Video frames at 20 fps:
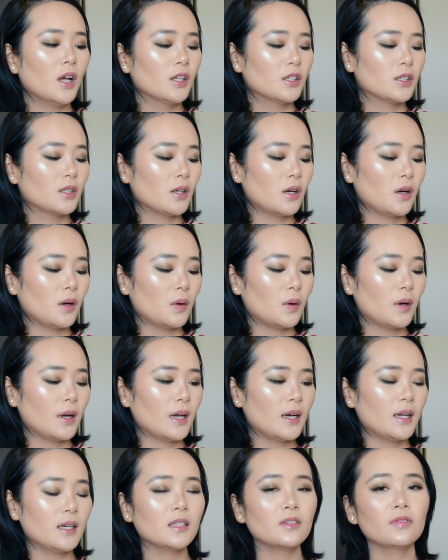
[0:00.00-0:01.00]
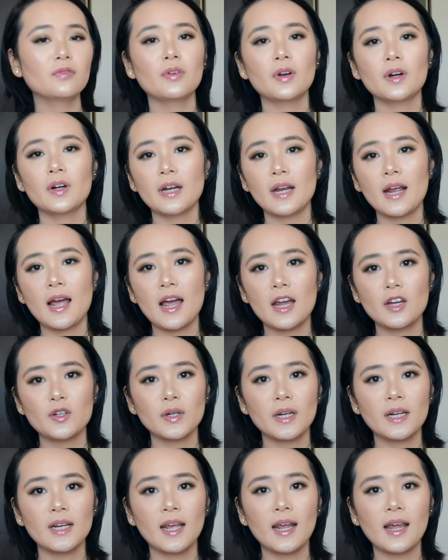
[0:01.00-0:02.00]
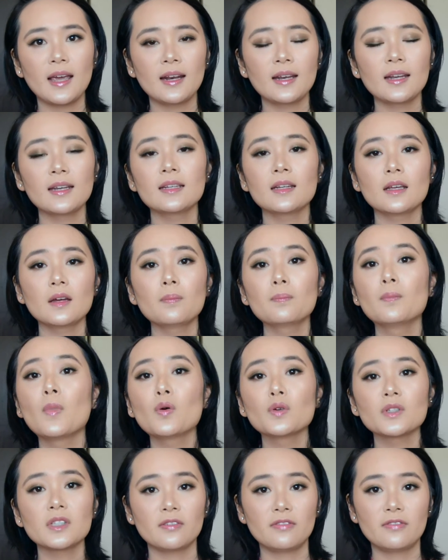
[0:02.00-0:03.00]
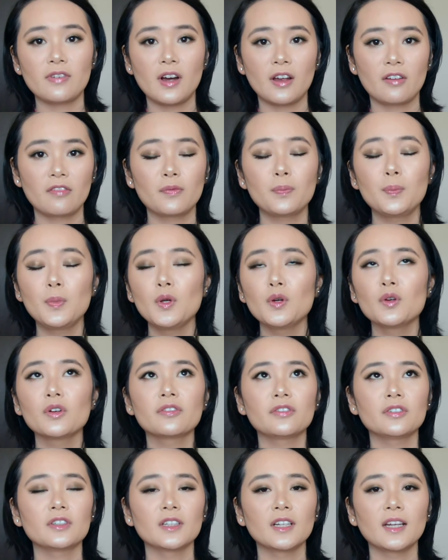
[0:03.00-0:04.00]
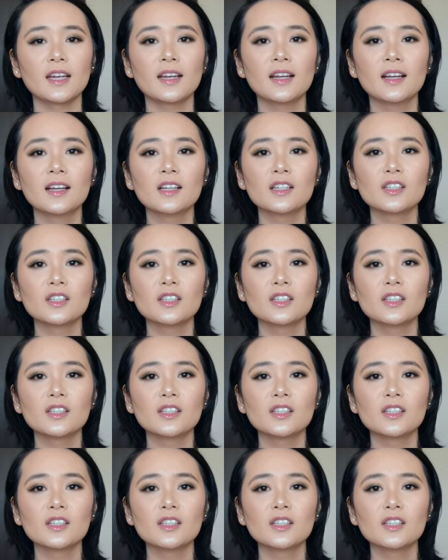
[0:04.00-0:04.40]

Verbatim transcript: So it is very hydrating and it emulsifies beautifully.